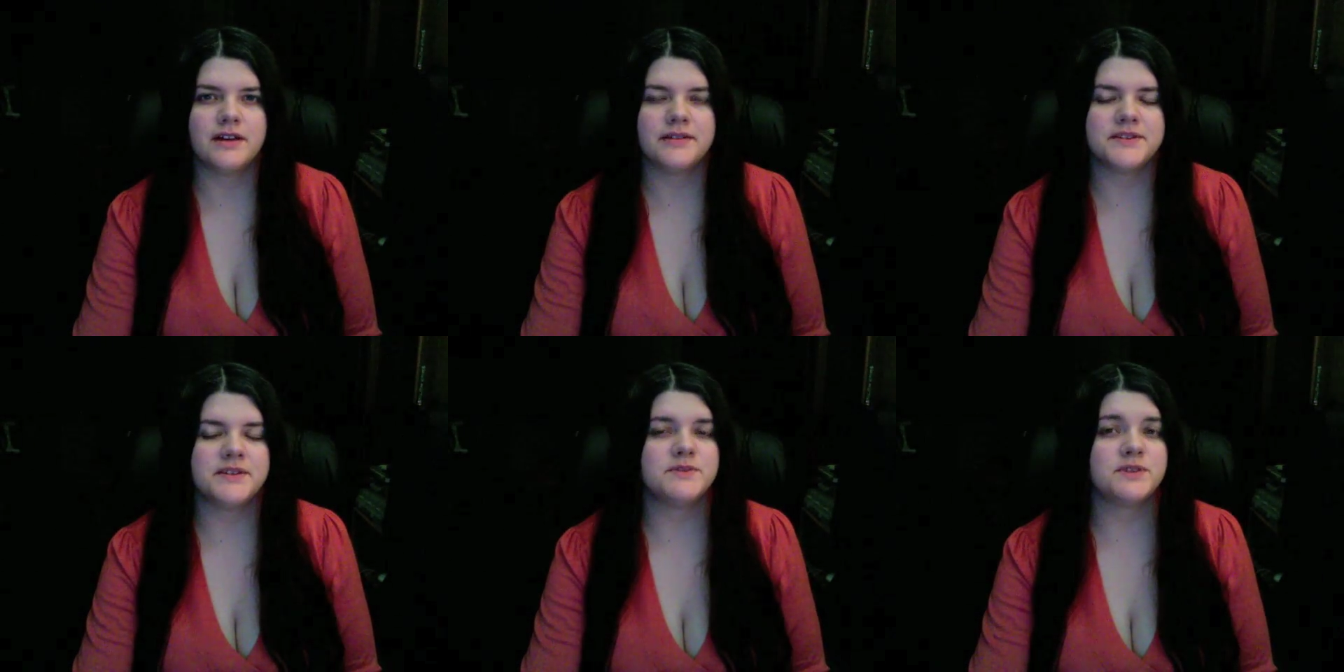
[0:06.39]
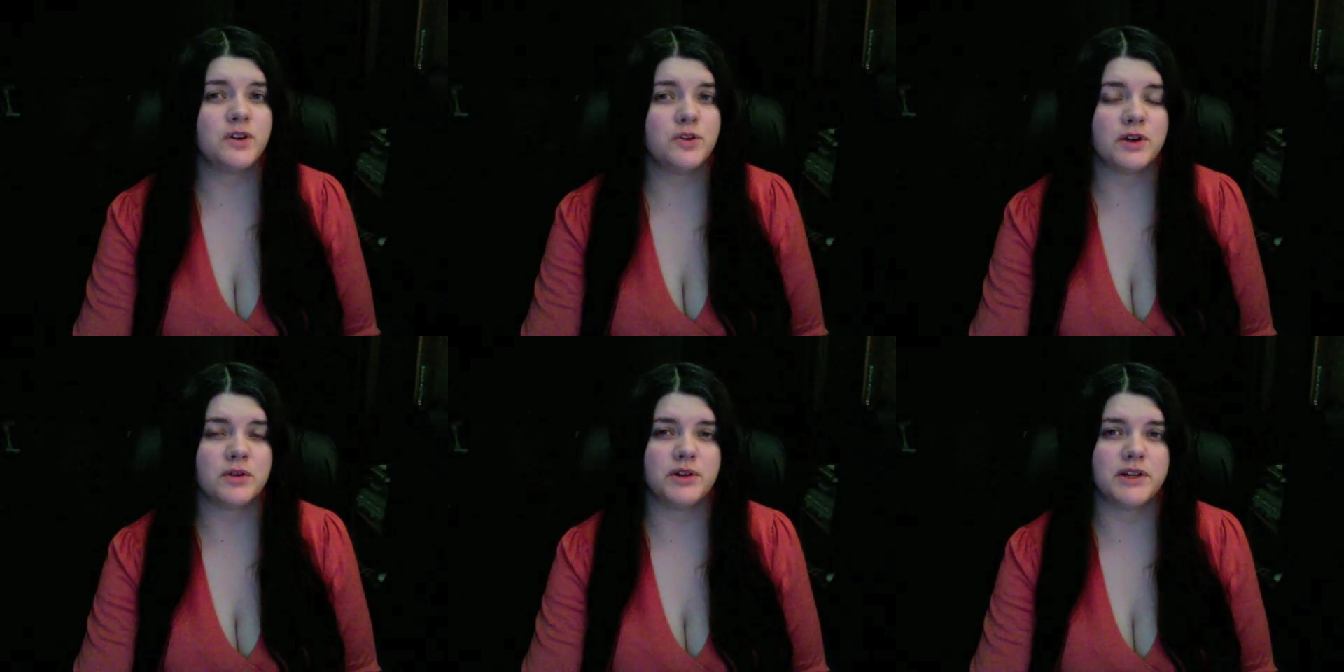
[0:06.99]
that seems so
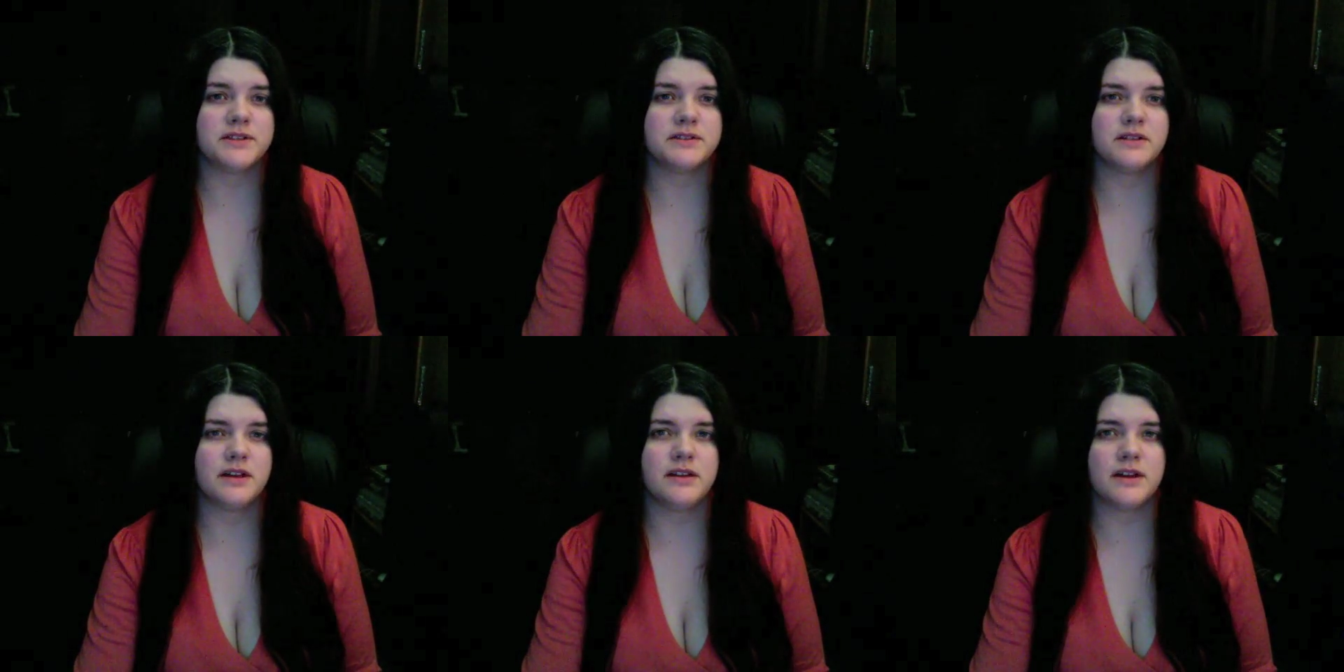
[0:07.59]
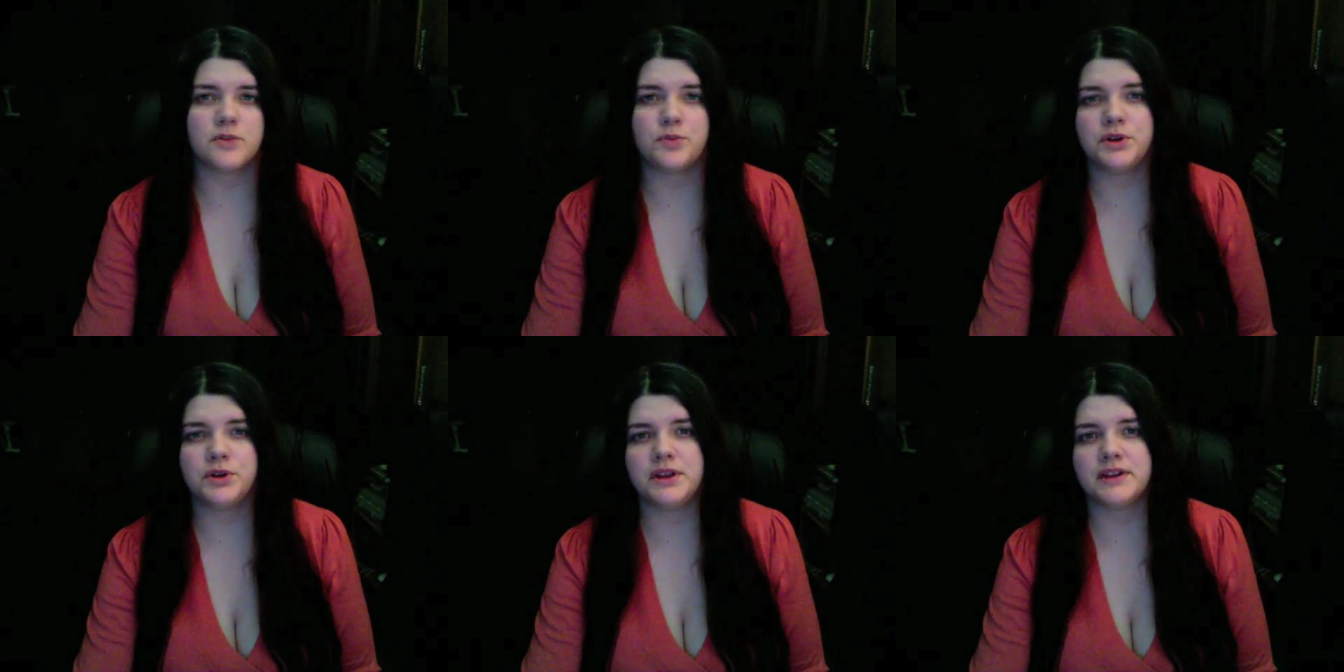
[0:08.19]
ubiquitous and yet
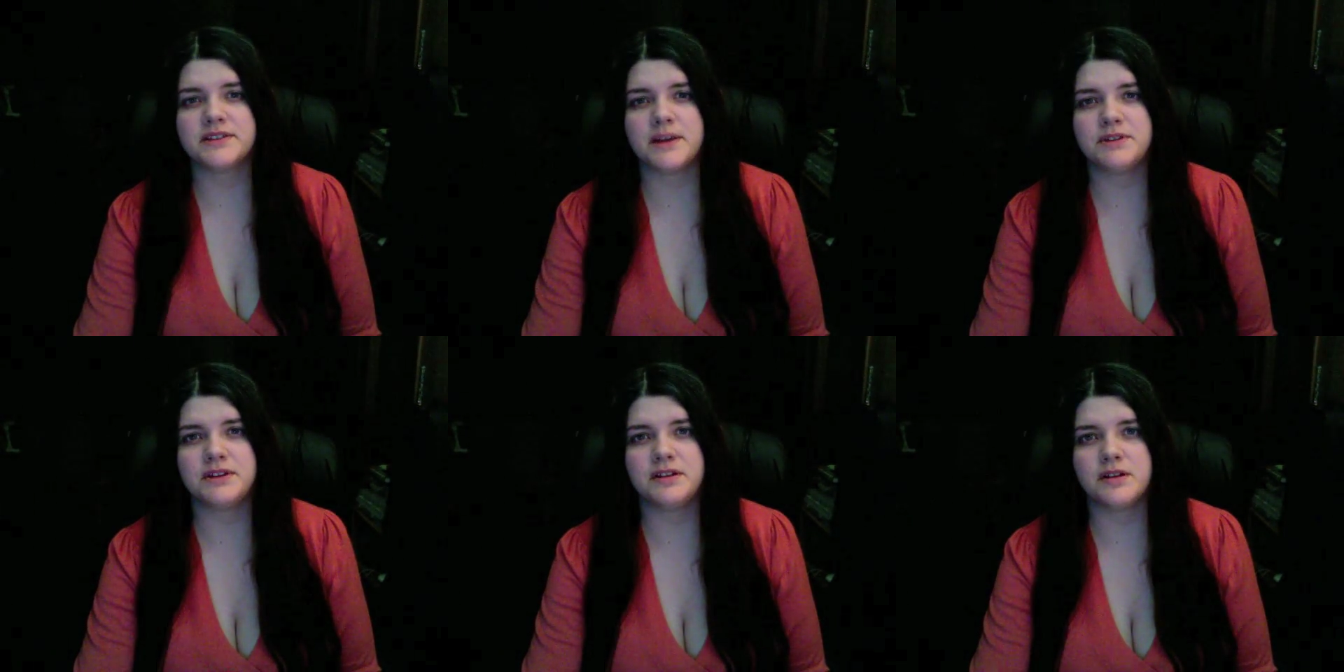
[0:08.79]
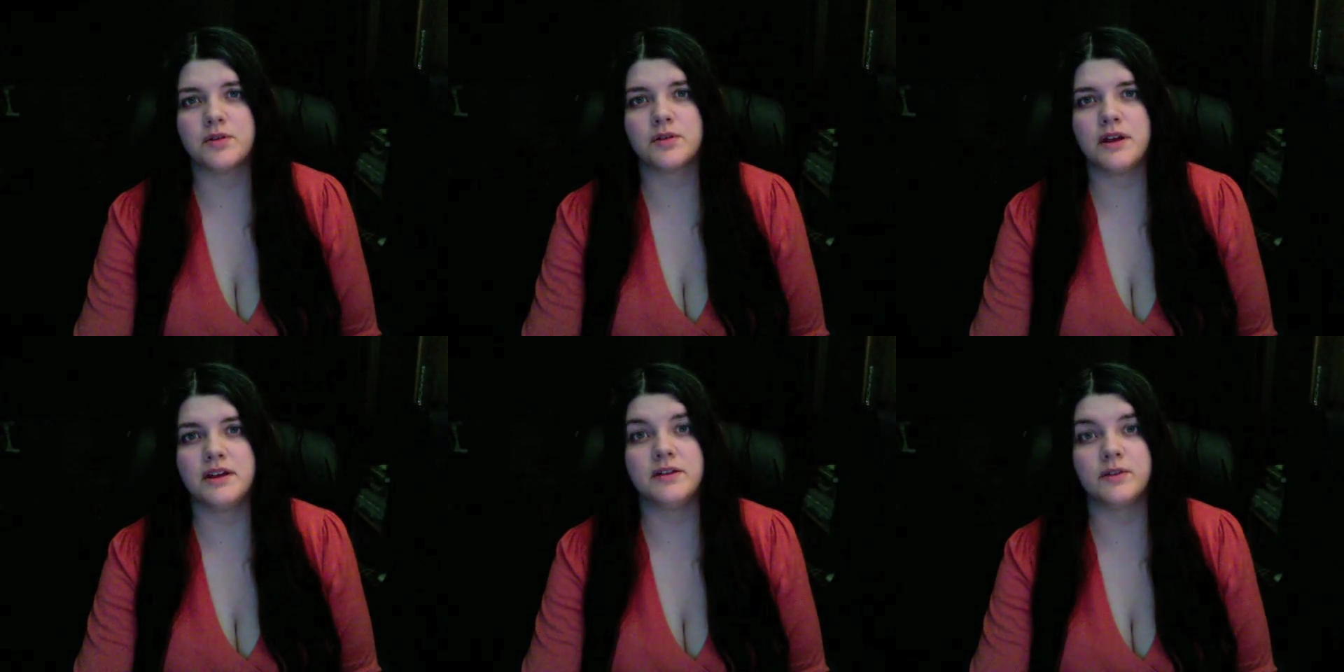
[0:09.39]
completely accepted
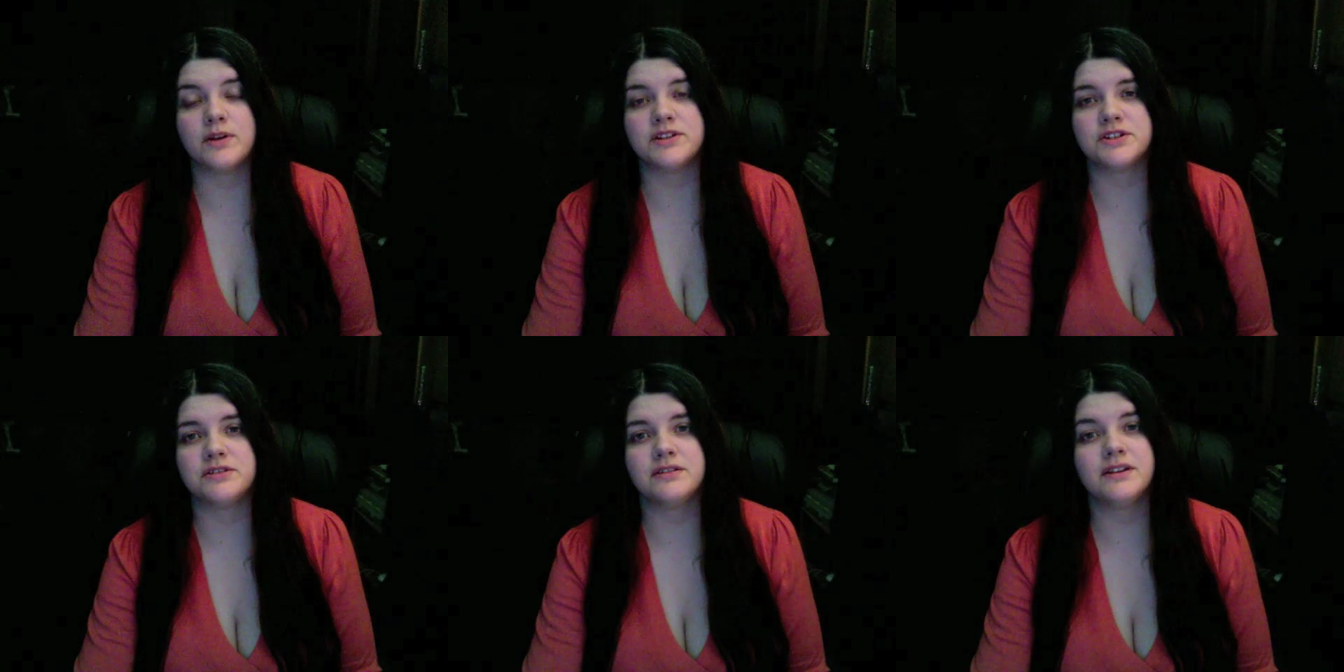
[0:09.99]
and unquestioned.